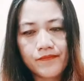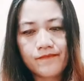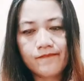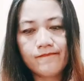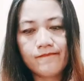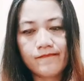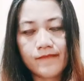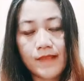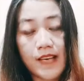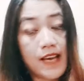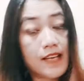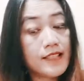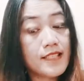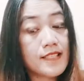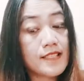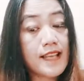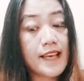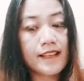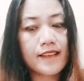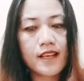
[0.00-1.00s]
Yeah, just
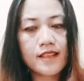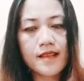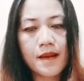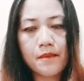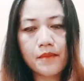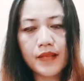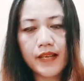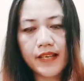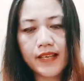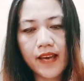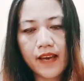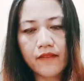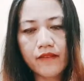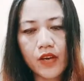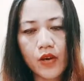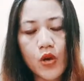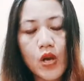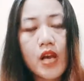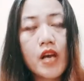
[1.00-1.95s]
like the example I gave you.